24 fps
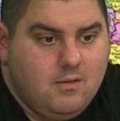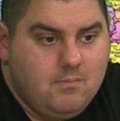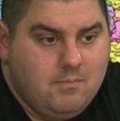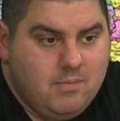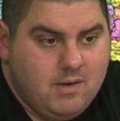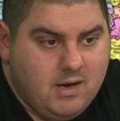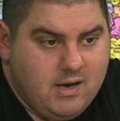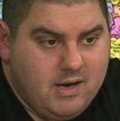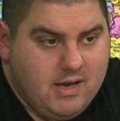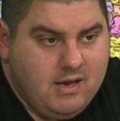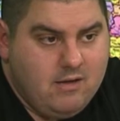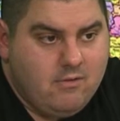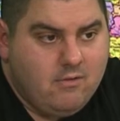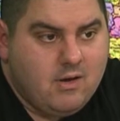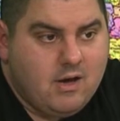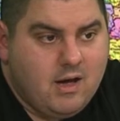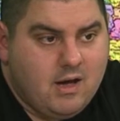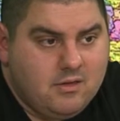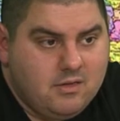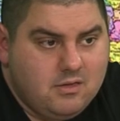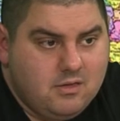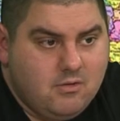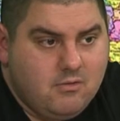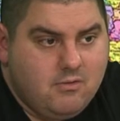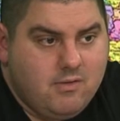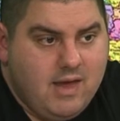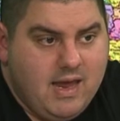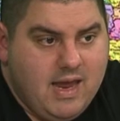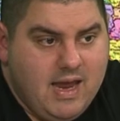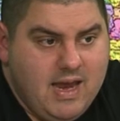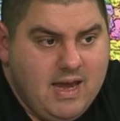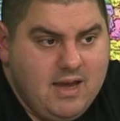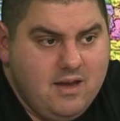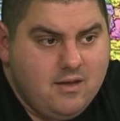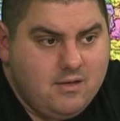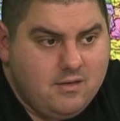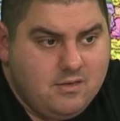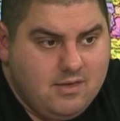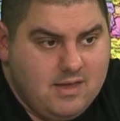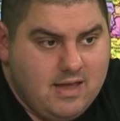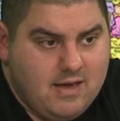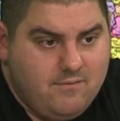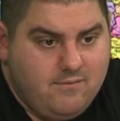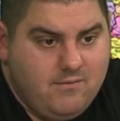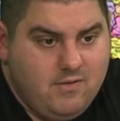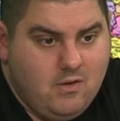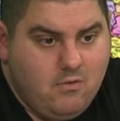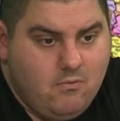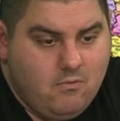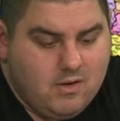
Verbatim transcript: but he would also aid his nephew